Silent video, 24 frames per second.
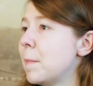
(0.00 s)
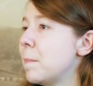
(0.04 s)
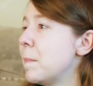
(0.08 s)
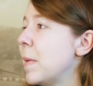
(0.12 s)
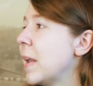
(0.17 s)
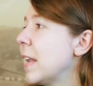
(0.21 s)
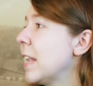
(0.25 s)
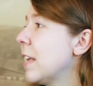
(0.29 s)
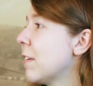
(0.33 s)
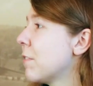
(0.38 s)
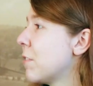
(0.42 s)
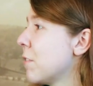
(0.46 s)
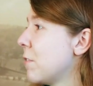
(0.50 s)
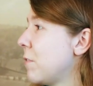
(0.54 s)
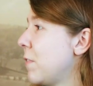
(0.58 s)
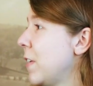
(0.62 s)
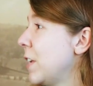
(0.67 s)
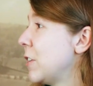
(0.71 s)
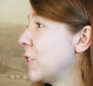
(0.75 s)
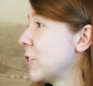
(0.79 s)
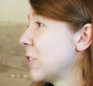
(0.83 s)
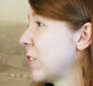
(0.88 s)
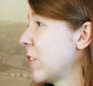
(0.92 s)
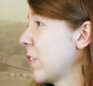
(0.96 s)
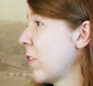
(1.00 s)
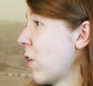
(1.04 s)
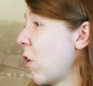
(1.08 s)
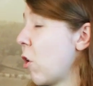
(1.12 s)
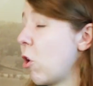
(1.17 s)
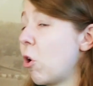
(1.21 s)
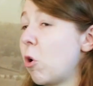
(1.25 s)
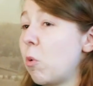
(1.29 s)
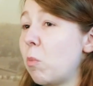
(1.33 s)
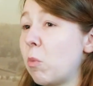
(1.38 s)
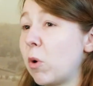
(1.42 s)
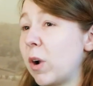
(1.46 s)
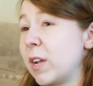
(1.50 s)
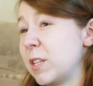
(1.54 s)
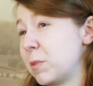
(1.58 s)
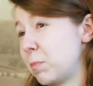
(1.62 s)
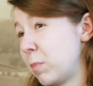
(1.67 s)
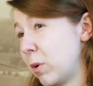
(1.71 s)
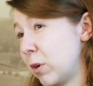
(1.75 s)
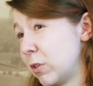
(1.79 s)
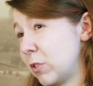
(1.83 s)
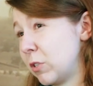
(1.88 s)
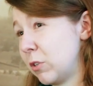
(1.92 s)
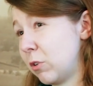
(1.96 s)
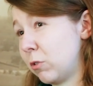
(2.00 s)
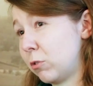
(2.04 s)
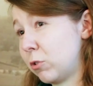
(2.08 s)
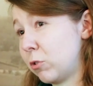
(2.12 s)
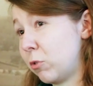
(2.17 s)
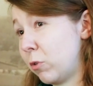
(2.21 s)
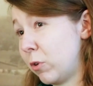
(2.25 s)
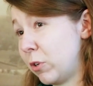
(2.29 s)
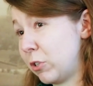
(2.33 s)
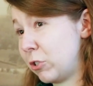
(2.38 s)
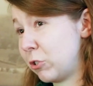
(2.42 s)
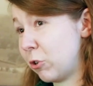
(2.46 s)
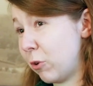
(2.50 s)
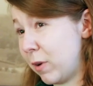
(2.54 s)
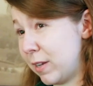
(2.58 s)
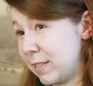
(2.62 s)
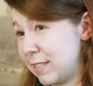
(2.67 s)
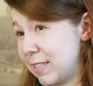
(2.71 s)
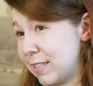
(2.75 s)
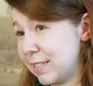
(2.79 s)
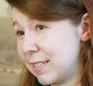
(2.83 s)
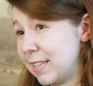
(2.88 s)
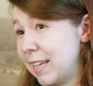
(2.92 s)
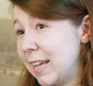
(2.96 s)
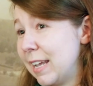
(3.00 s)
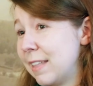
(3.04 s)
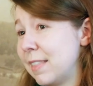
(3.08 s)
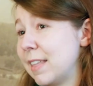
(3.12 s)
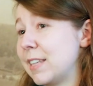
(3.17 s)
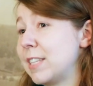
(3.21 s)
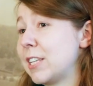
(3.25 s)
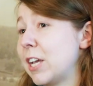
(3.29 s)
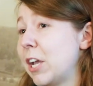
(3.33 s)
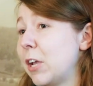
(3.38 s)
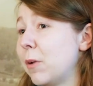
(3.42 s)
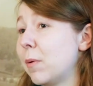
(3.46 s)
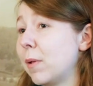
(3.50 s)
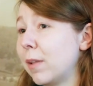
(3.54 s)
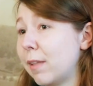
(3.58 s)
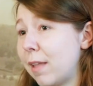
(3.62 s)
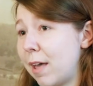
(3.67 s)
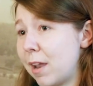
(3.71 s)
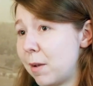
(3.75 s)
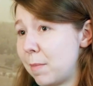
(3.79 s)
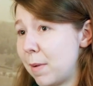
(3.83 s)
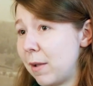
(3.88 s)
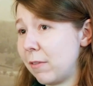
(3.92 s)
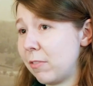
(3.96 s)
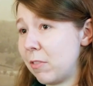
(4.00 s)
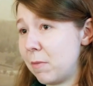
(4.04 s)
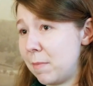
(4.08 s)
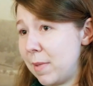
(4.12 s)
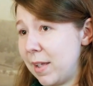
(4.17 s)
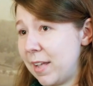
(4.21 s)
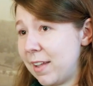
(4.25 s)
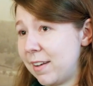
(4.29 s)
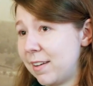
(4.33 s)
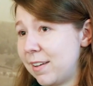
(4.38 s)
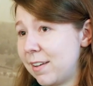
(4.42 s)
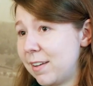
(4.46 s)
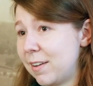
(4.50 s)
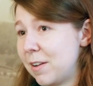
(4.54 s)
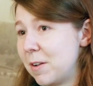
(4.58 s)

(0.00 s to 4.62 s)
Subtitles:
Many of the features in the home were his personal choices that tell you a lot about the man.